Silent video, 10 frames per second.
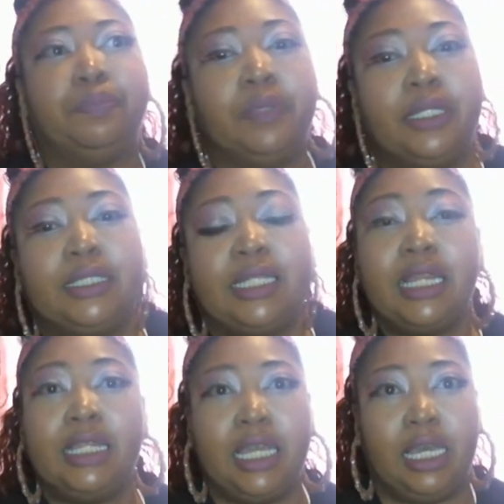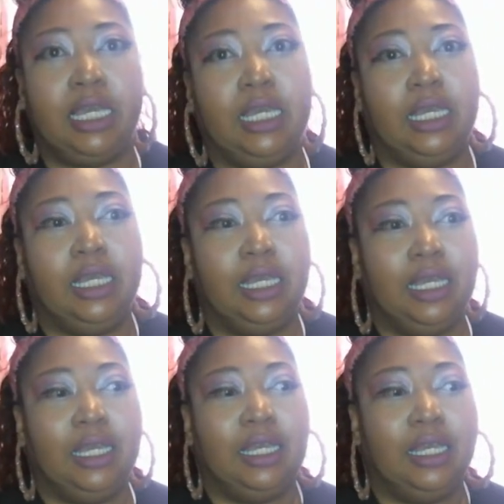Cynthia
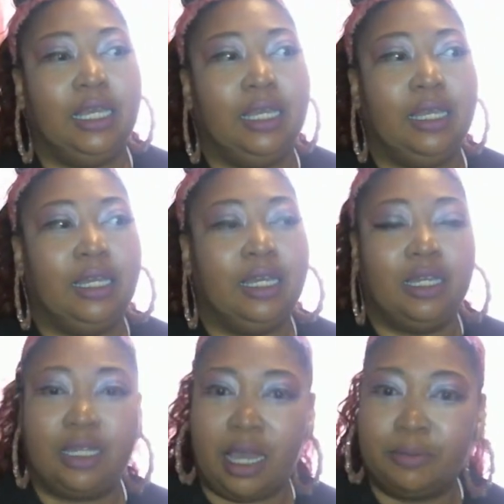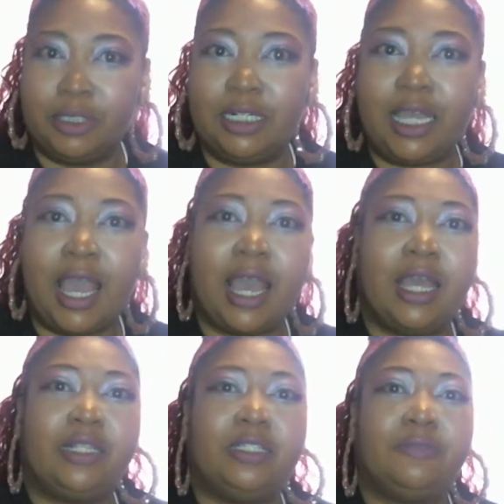comes to the guys,